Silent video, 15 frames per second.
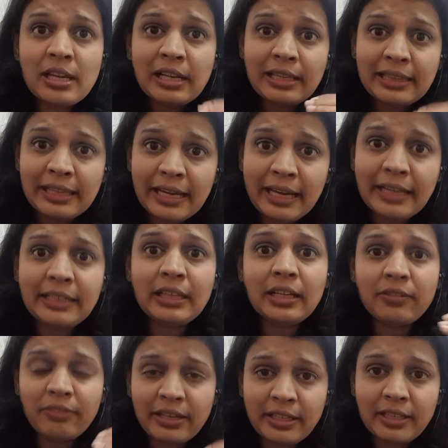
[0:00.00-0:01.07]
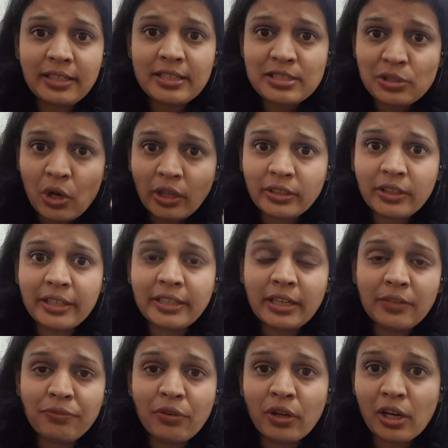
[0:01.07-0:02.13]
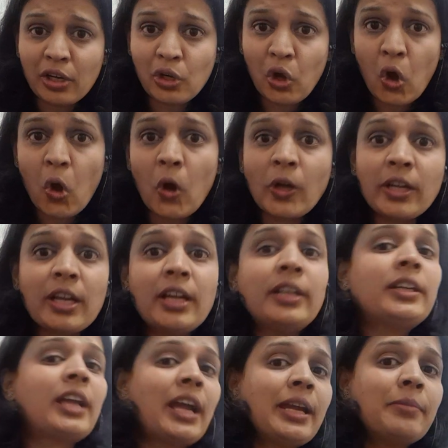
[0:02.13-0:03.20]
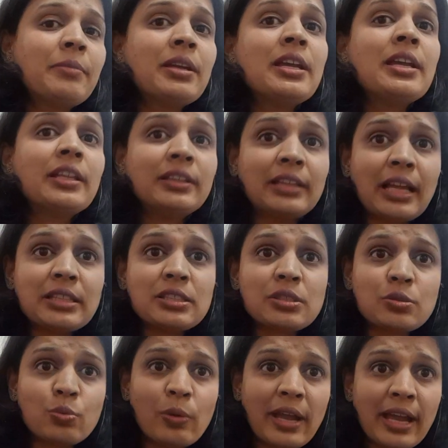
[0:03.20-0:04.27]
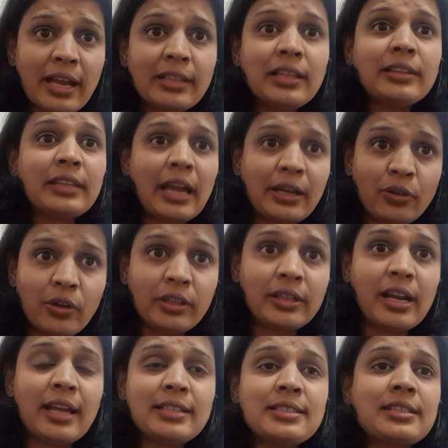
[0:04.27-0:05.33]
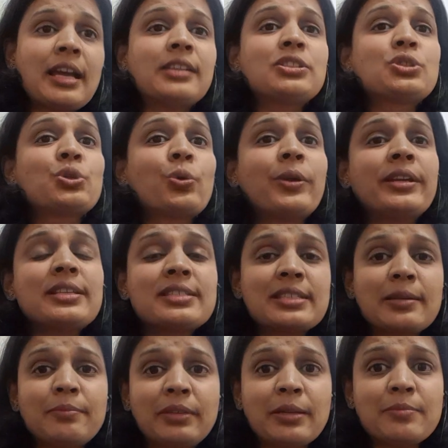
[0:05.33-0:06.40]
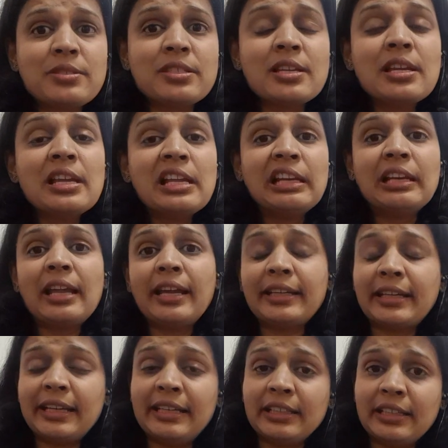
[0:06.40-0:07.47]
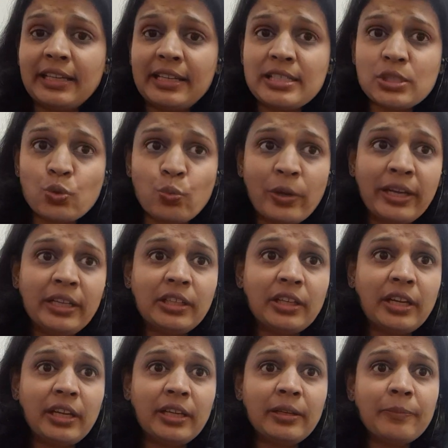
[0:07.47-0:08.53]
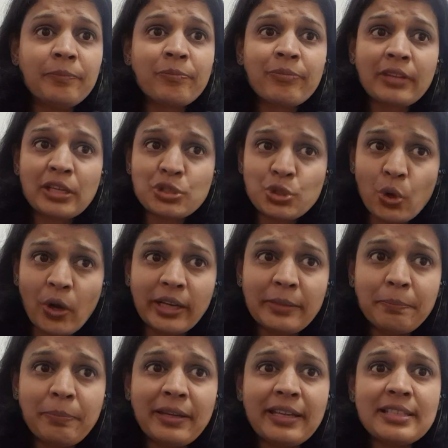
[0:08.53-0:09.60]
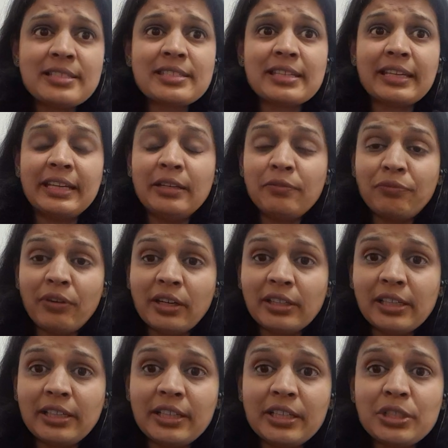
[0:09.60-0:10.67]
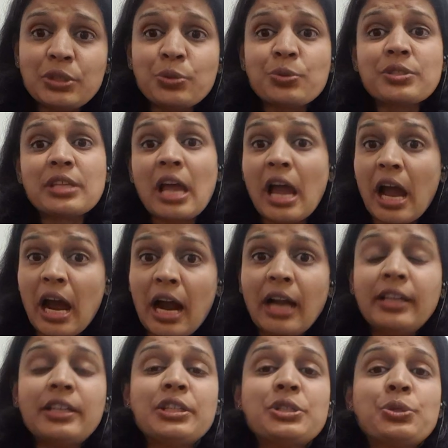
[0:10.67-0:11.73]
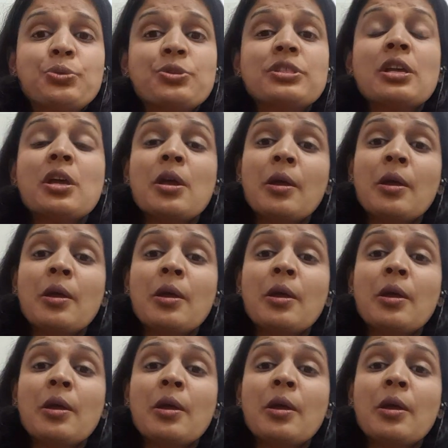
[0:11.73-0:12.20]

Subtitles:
Later, when it is not treated for a longer time, that's where the thyroid gland starts showing symptoms like increased weight gain, joint pains, infertility issues, heart issues,